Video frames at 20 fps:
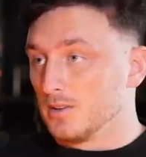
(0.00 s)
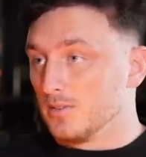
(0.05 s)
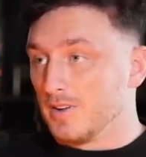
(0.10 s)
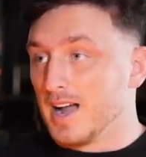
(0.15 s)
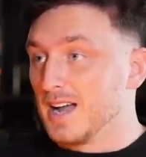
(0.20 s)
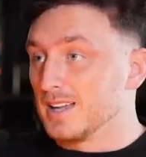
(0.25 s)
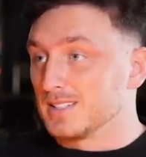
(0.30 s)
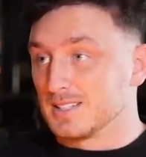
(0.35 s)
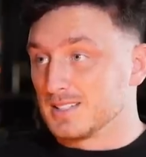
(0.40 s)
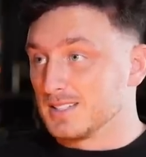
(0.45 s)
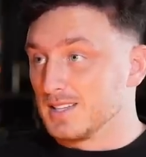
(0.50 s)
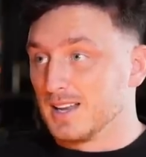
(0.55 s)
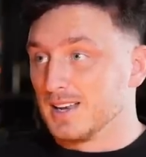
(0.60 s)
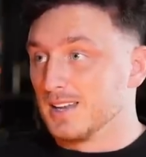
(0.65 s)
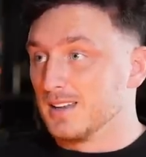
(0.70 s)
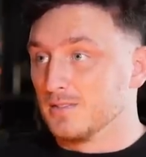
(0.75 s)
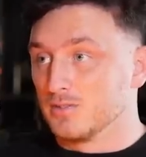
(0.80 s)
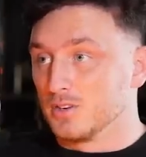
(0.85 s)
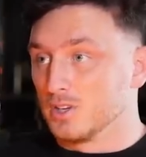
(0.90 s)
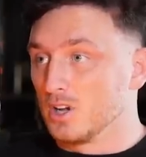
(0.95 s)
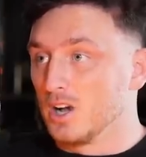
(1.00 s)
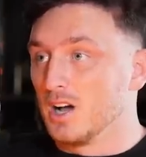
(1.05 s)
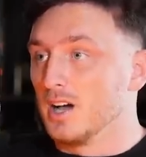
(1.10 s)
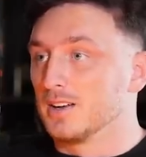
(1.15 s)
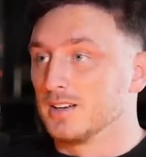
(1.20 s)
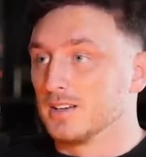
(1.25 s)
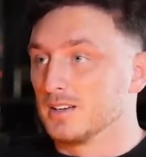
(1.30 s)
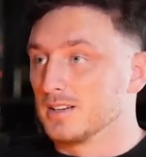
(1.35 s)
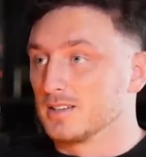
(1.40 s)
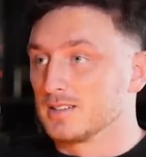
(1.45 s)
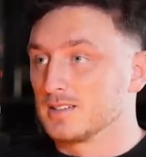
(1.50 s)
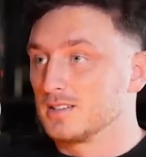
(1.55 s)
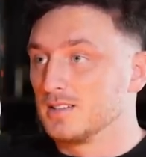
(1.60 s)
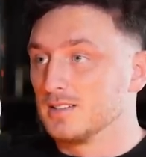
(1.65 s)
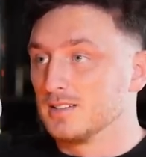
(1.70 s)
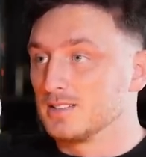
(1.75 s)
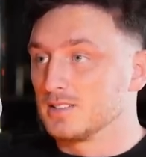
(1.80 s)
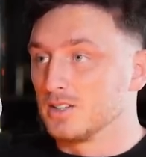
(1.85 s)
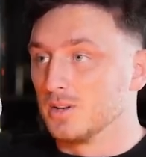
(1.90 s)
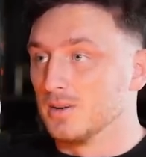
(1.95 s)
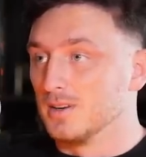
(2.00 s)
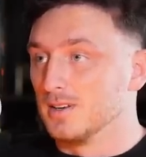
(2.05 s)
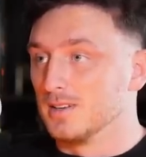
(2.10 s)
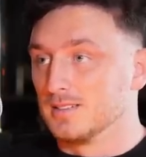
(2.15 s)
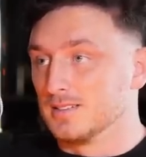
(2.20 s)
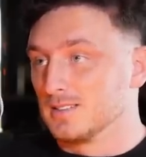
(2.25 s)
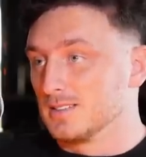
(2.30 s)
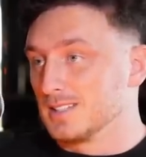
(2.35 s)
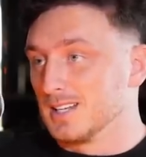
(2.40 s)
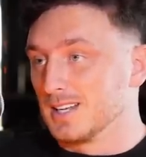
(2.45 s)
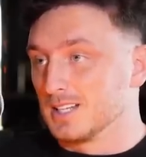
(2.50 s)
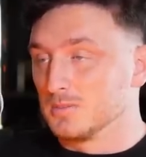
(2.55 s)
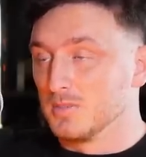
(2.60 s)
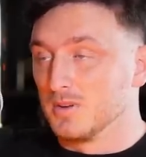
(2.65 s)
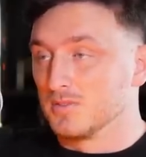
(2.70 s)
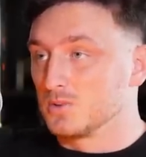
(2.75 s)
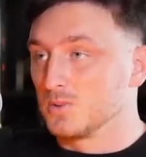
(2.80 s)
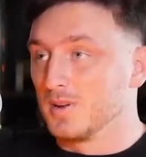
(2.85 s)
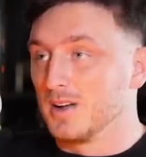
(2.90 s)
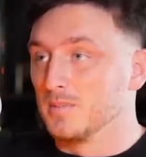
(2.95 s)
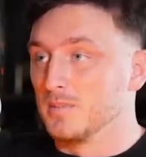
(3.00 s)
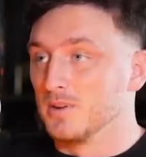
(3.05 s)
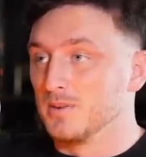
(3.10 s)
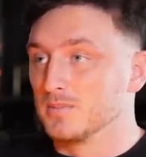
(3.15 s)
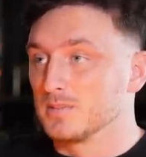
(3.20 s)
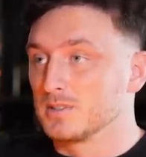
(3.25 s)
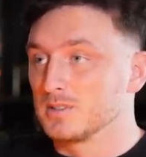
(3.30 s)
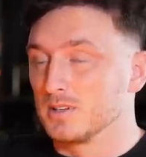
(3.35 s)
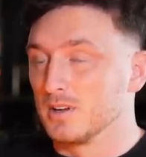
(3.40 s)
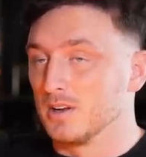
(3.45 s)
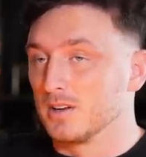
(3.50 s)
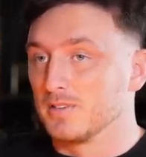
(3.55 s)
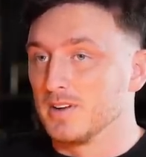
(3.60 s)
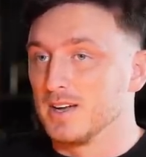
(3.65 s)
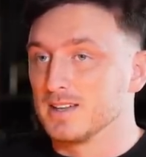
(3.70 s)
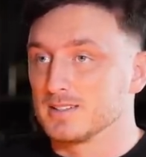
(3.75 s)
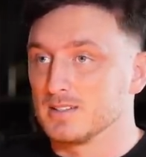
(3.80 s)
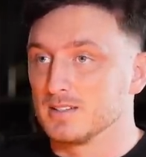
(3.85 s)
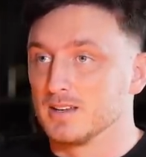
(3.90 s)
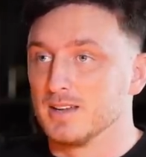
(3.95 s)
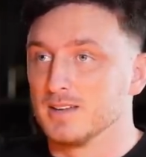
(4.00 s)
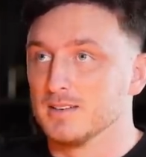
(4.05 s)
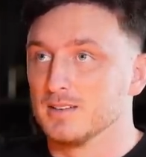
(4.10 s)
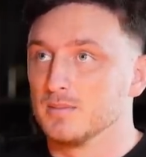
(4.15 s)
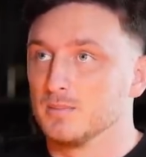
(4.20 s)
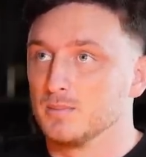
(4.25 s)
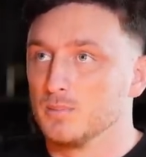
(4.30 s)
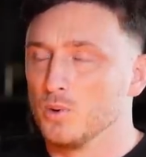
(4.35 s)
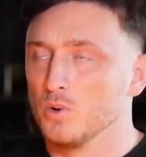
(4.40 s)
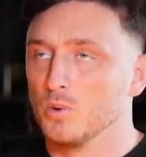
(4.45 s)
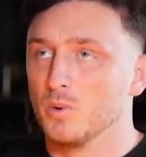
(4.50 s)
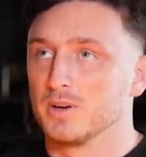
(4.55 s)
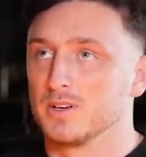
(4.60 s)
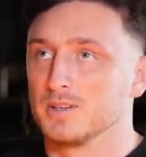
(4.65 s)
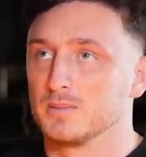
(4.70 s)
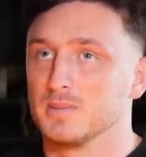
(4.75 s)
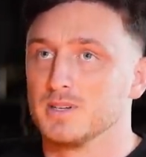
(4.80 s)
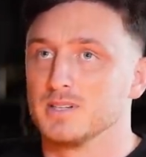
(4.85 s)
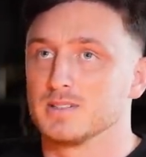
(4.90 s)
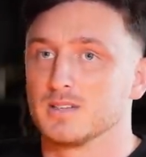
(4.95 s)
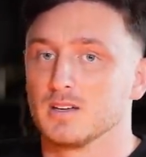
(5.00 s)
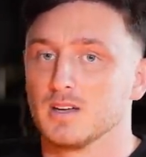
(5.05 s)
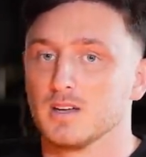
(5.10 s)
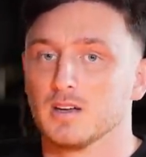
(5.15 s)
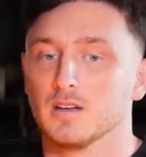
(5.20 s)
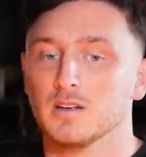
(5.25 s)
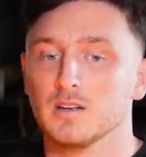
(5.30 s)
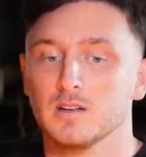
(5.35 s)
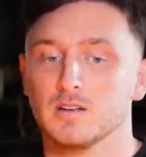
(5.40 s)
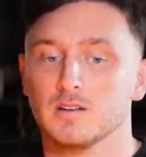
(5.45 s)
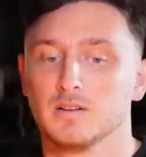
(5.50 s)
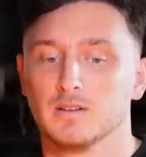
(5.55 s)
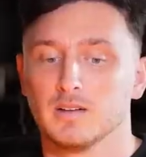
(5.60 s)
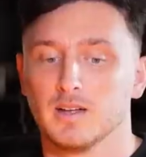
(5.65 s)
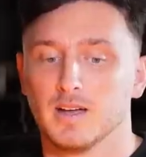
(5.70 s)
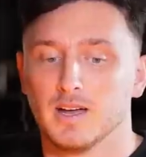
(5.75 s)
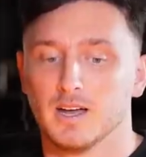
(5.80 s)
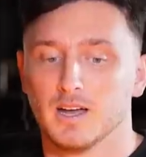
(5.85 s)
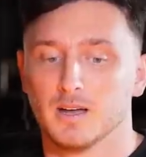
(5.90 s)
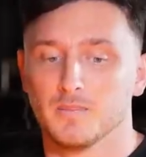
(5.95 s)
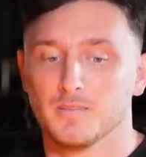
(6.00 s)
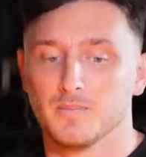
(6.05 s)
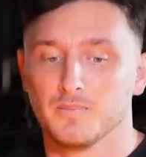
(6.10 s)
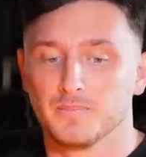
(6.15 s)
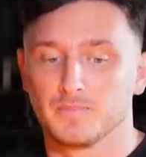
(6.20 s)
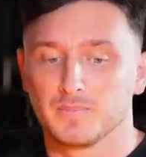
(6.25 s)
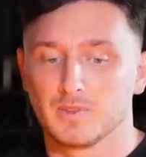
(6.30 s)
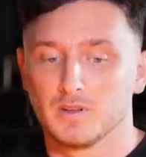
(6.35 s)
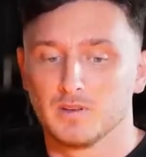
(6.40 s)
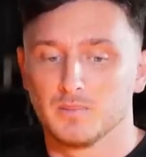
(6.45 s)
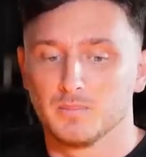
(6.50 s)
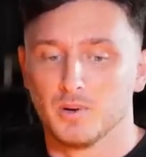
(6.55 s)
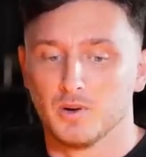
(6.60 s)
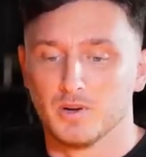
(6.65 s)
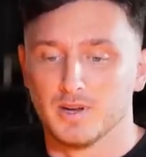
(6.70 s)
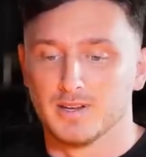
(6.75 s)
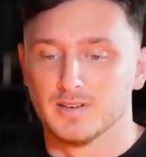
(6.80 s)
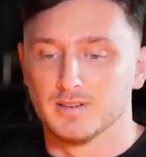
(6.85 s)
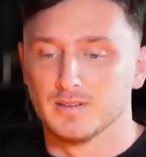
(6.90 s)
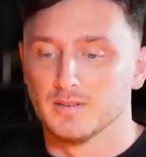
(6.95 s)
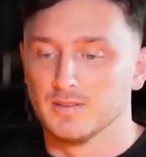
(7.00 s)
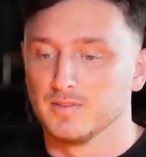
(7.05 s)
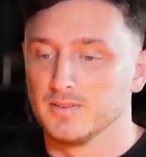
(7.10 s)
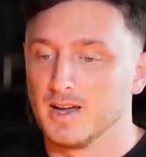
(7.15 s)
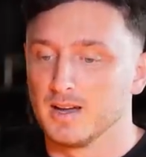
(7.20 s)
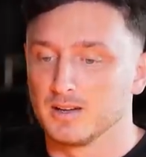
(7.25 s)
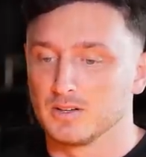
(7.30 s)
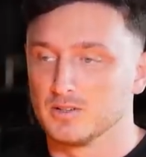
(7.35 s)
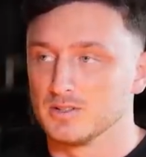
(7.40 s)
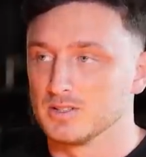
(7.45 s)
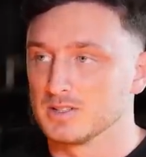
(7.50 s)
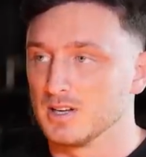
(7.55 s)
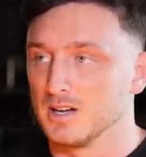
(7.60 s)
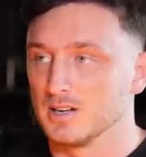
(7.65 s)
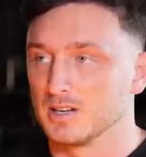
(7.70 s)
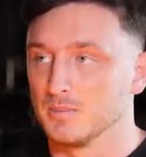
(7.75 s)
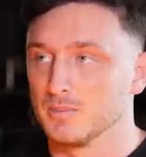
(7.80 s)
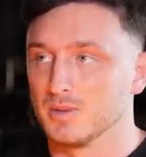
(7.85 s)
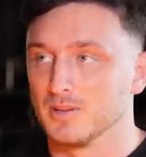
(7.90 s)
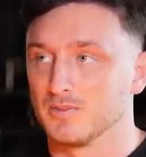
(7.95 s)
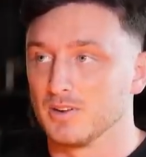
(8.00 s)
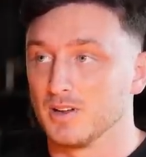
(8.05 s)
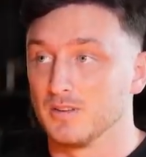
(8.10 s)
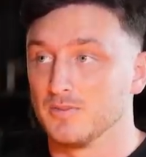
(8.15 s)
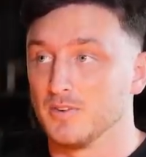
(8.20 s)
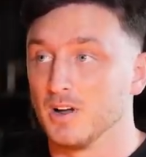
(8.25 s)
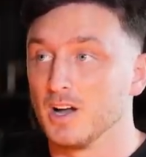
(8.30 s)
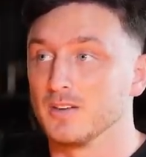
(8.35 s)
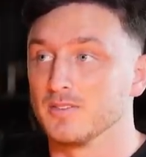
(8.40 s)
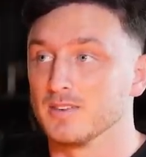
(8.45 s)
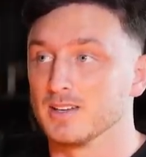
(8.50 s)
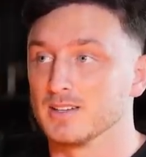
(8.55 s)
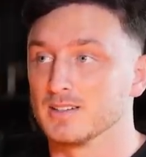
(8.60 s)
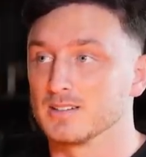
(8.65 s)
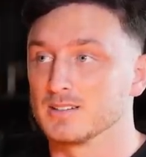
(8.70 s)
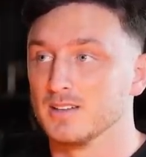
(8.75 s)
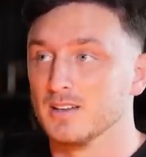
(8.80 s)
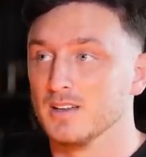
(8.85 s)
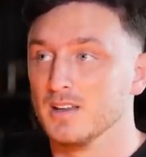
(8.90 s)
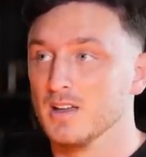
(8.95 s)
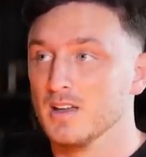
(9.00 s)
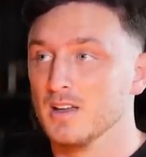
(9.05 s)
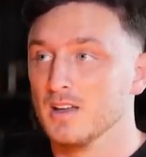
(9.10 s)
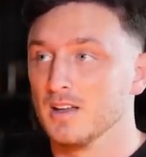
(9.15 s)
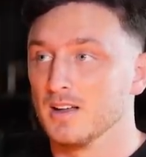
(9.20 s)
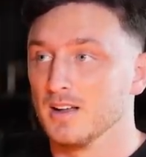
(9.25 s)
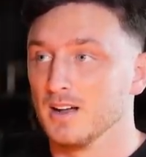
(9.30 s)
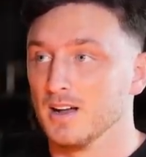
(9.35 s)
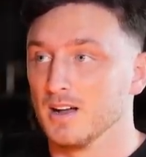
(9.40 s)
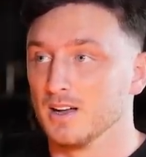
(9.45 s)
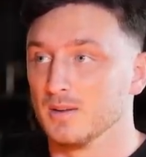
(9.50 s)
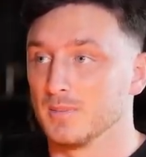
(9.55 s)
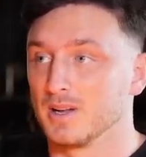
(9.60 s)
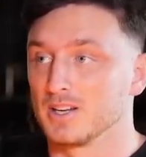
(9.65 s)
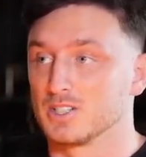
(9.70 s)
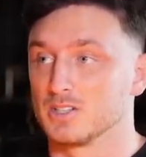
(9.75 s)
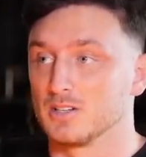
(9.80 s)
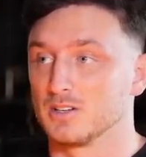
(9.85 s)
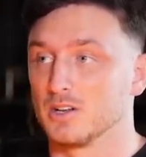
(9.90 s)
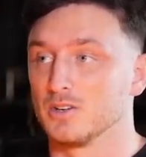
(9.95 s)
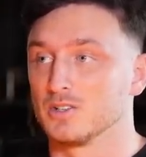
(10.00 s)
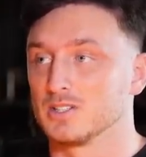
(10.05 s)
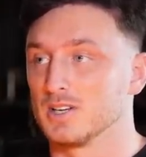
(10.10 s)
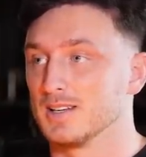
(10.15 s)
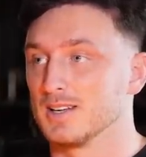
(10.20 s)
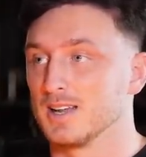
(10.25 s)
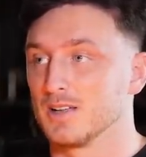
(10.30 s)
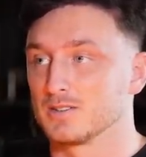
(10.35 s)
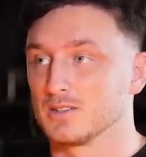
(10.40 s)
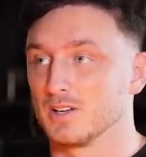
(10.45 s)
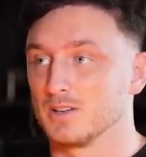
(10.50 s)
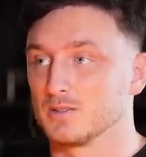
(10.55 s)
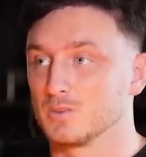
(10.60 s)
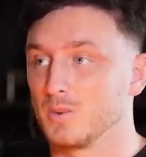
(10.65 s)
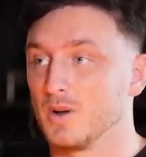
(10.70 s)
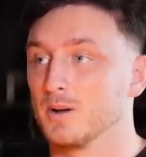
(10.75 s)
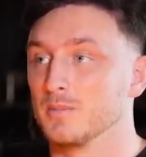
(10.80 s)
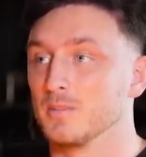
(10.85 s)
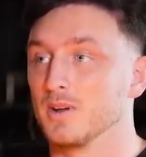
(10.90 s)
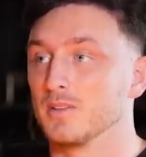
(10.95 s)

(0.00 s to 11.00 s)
have had to sell it regardless. Yeah. So in six months, twelve months, I'd have had to. And Paul wanted me to um, put in that I couldn't start a company for like five years, I managed to negotiate down to like 12